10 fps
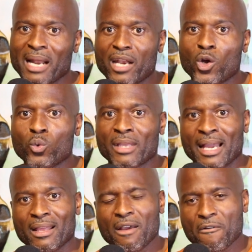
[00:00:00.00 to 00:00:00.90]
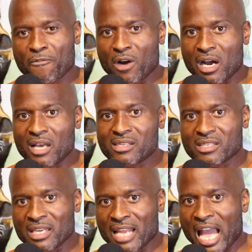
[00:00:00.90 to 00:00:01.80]
but I know that for us
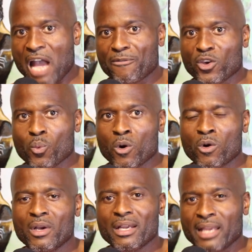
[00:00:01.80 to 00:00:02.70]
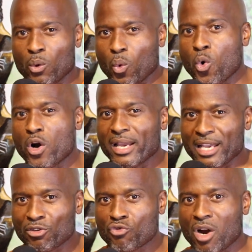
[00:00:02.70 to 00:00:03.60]
in the African world, that order
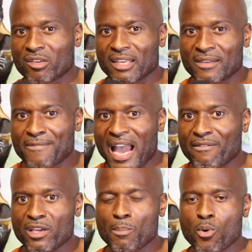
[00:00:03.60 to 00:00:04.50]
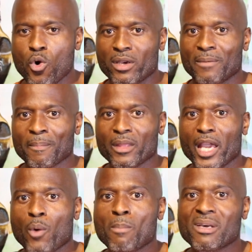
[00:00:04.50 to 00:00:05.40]
and structure is very important,
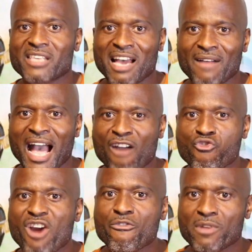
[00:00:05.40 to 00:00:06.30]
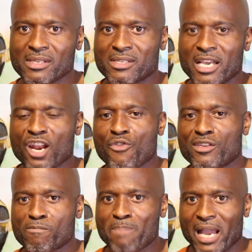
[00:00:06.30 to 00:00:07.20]
and we must have a high reverence and a
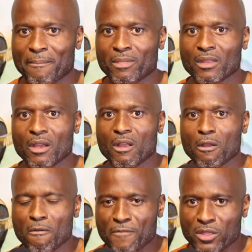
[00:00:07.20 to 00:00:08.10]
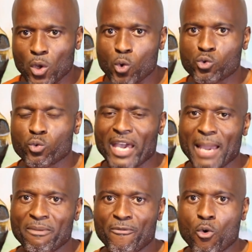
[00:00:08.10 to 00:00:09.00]
respect for those who
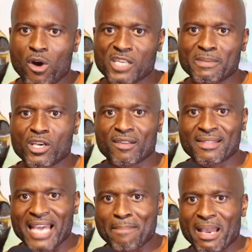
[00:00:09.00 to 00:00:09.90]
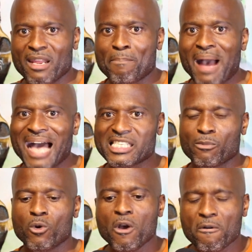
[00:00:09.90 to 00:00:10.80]
came before us, because they made it
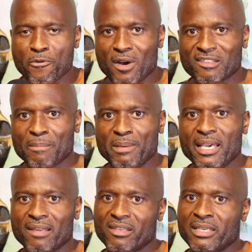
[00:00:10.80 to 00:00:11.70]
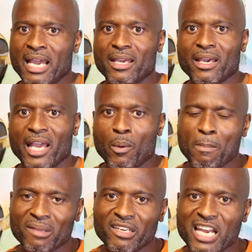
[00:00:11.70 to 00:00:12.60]
possible for us to be here today. And we
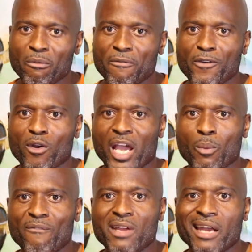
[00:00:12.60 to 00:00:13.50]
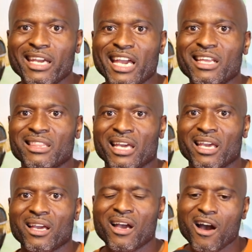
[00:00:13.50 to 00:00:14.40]
must never feel like we've done
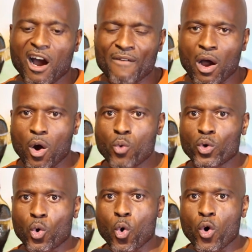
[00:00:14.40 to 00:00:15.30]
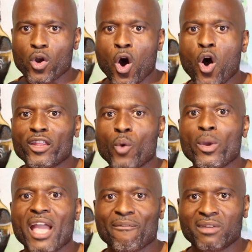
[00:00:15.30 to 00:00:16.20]
anything of our own accord. All that
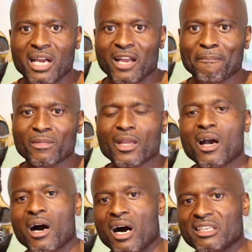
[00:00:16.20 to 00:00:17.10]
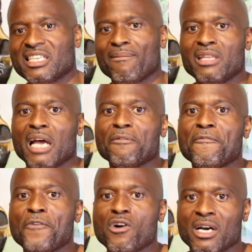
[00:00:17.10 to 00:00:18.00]
we have done, others have done
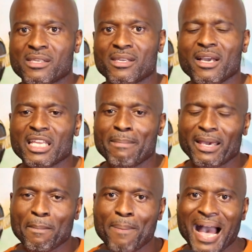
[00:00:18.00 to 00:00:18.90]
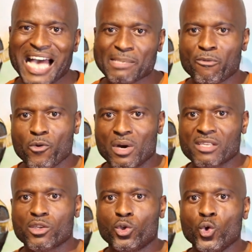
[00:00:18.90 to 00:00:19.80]
for us to make it possible for us
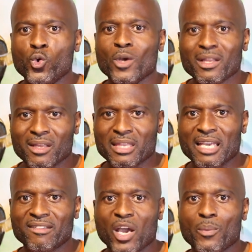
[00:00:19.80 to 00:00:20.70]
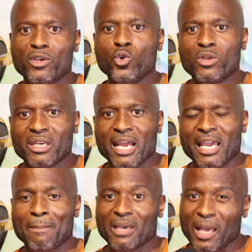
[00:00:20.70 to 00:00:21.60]
to do the things that we do today.
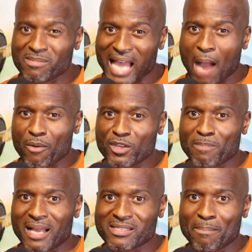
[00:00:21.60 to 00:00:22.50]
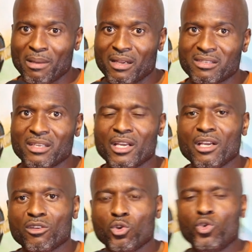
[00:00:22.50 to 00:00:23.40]
It becomes our responsibility
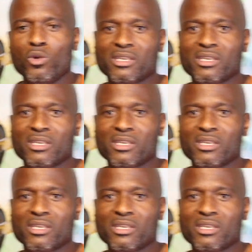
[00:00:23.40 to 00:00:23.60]
to do the